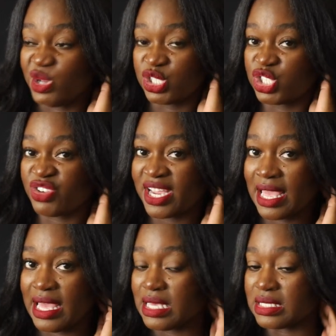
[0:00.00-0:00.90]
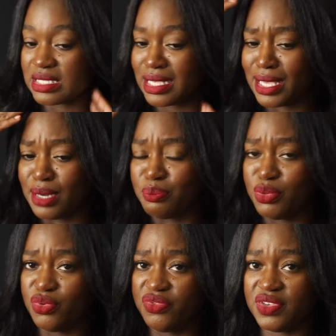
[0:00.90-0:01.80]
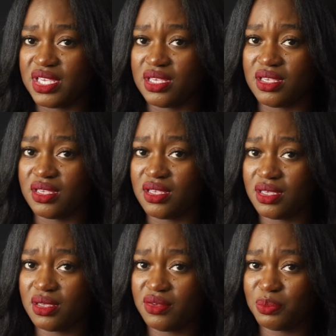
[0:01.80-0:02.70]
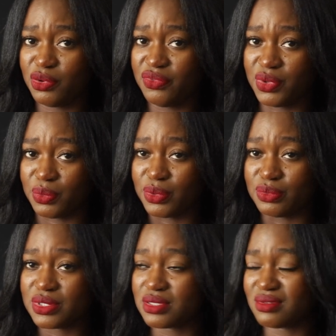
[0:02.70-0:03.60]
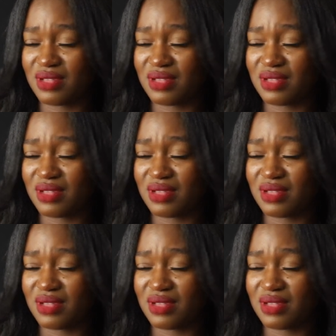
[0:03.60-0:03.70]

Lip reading: straight ends and poofy roots.